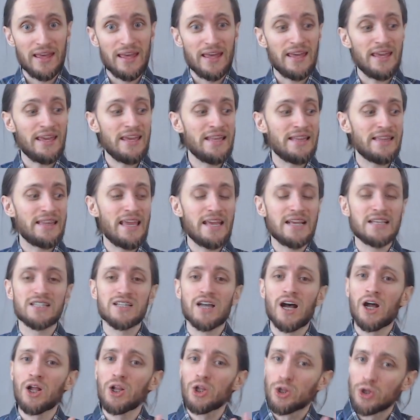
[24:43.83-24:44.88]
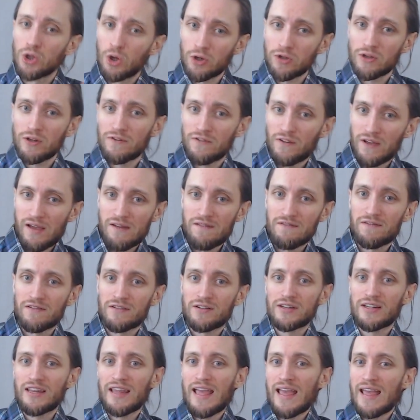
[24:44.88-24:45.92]
it takes a lot of
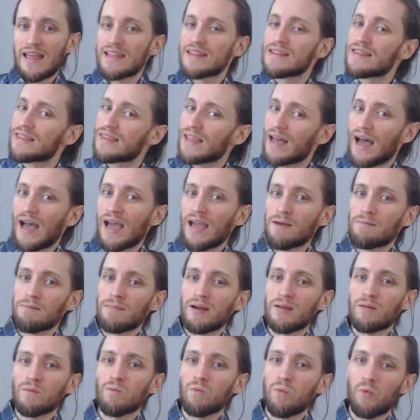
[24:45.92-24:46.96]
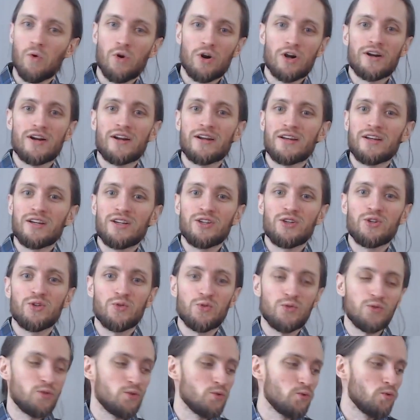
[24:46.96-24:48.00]
effort and time and work to
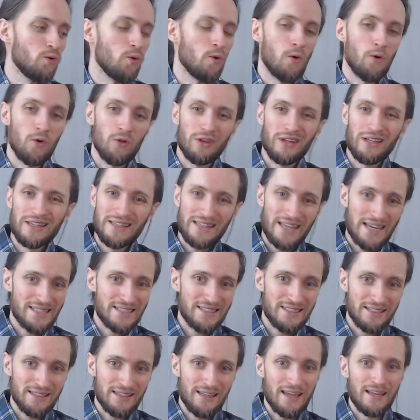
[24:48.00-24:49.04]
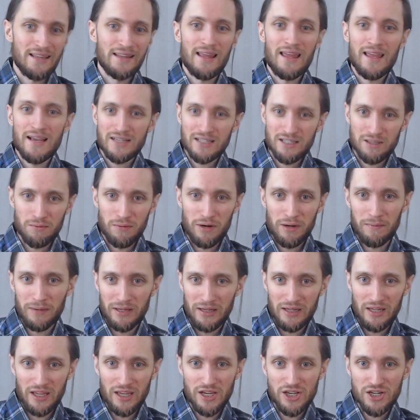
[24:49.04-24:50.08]
do all the testing and
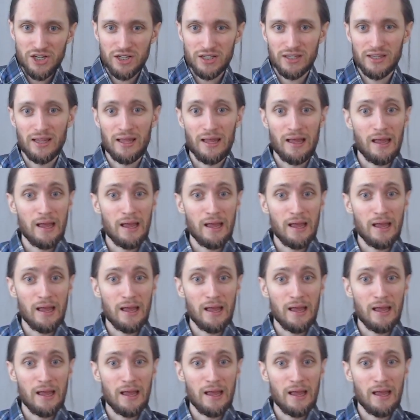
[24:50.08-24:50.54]
experimentation.